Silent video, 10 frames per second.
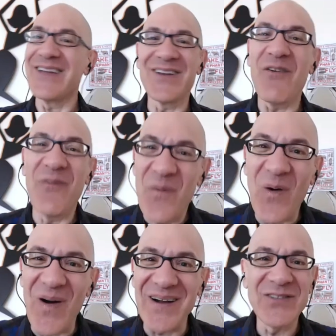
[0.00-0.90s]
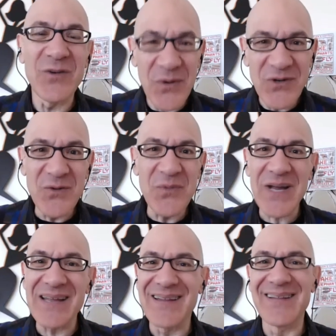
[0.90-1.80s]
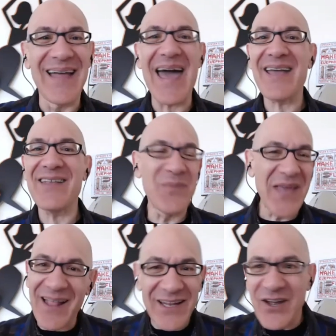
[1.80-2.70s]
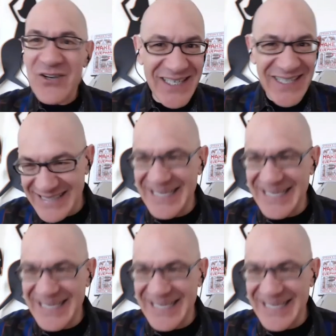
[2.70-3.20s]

go more. Super duper expialidocious.